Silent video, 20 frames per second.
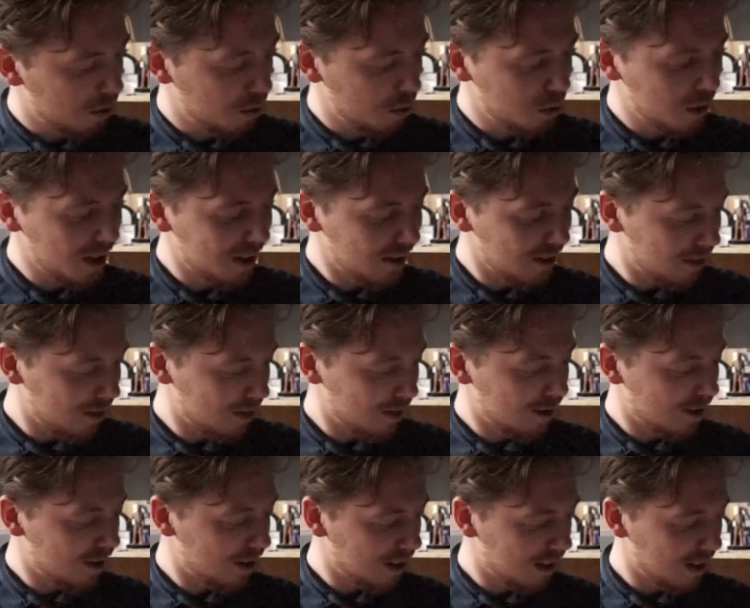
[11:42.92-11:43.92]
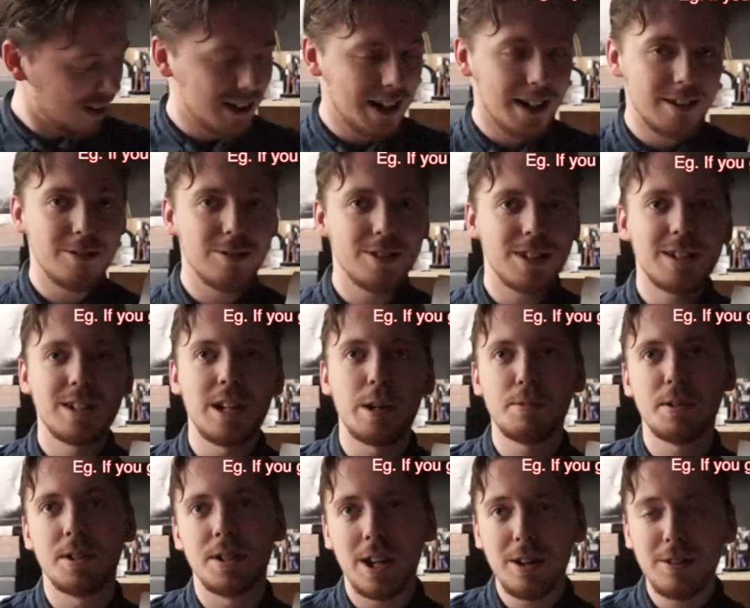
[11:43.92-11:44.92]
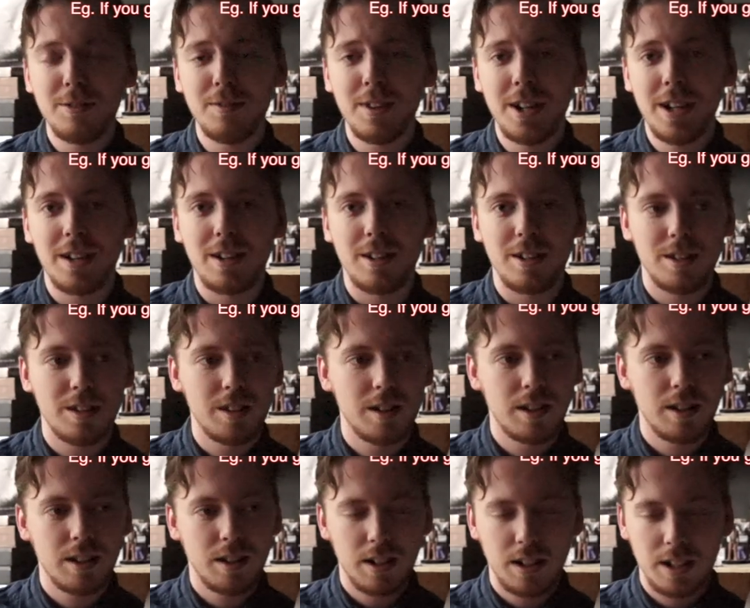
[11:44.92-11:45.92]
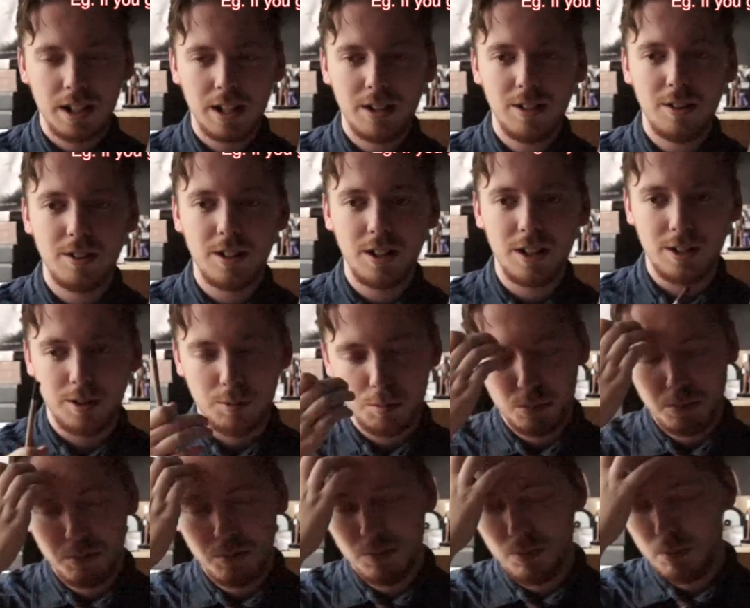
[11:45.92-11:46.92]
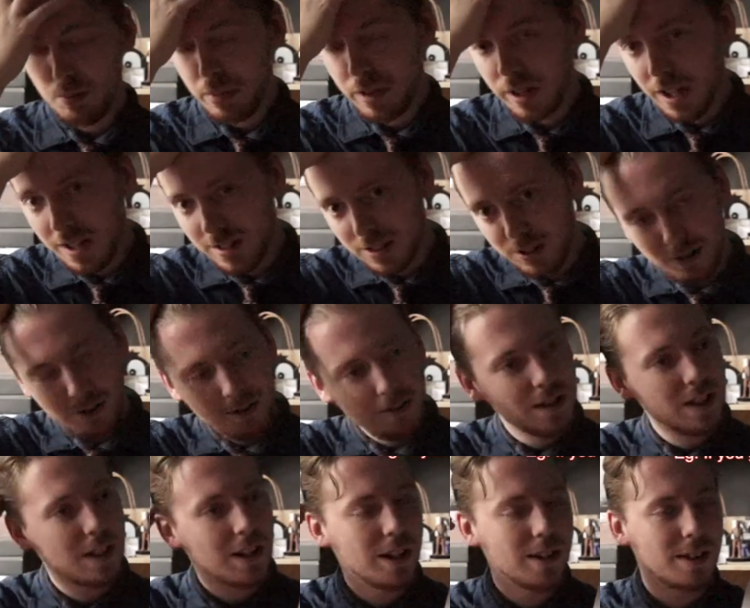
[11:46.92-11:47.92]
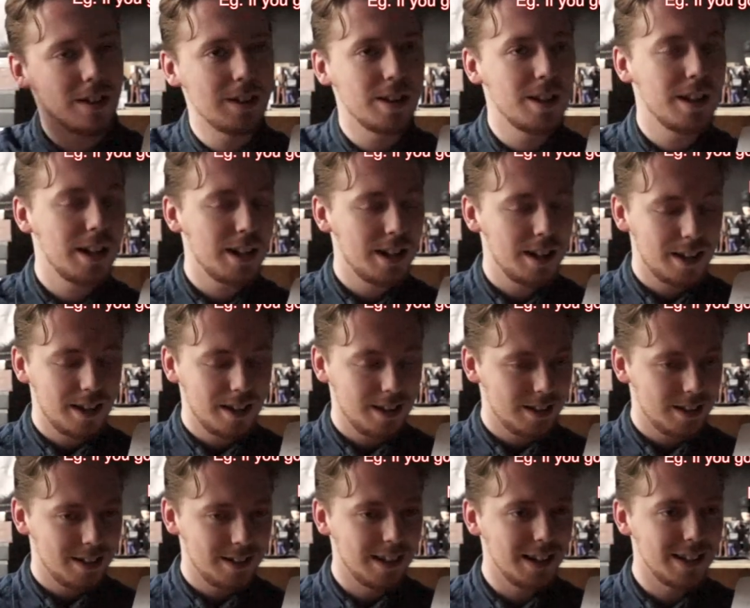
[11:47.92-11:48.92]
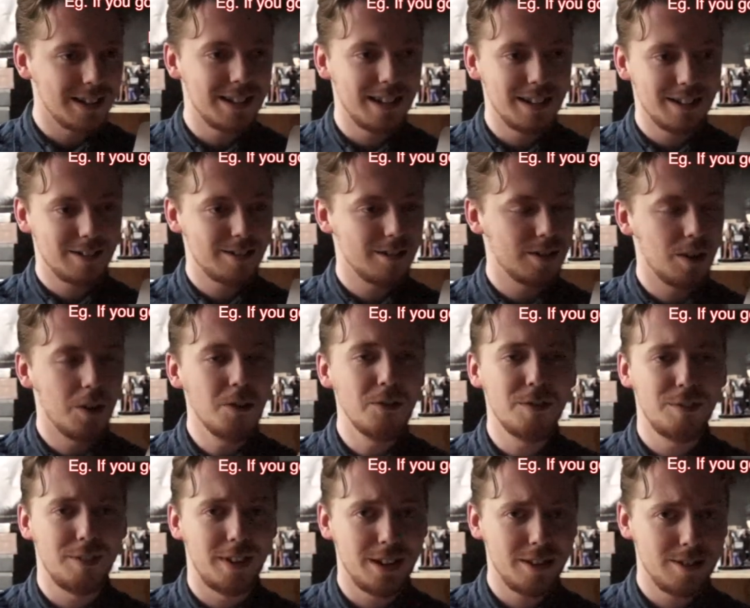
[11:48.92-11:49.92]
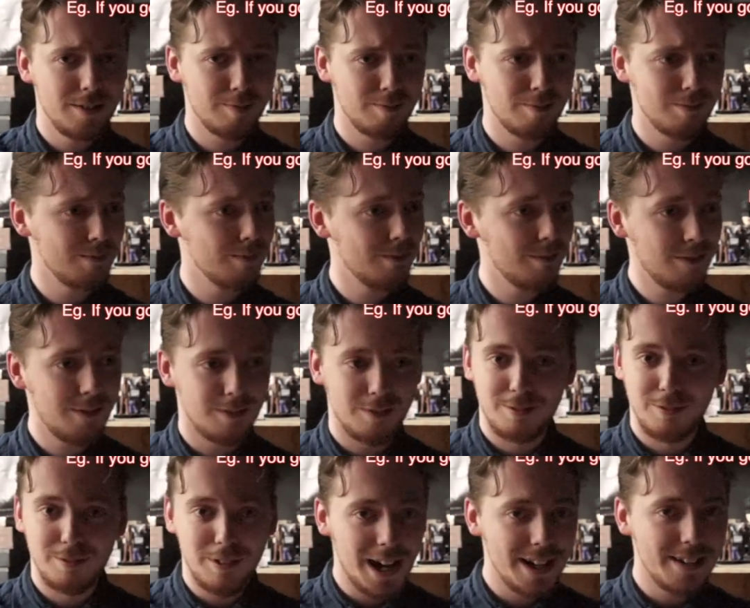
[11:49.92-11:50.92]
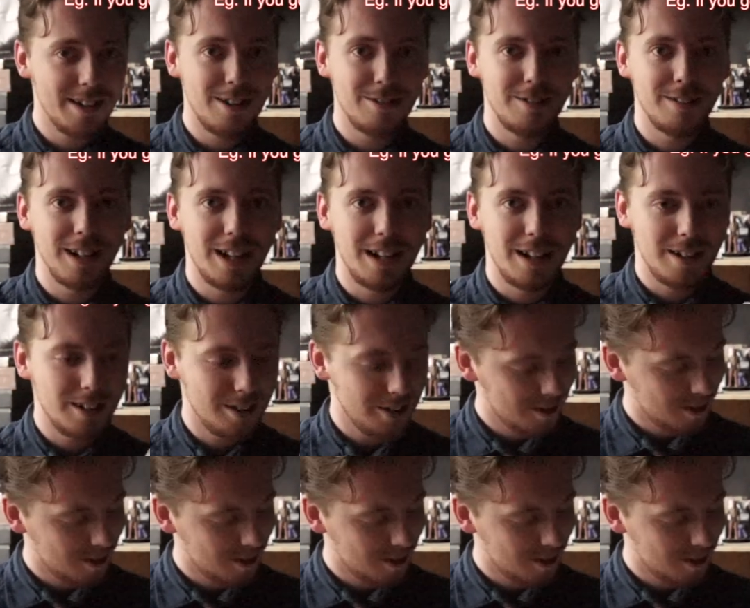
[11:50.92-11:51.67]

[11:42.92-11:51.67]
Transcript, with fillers: We get those exceptions out of there. Get all the plot holes and all the things that don't fit right out of there.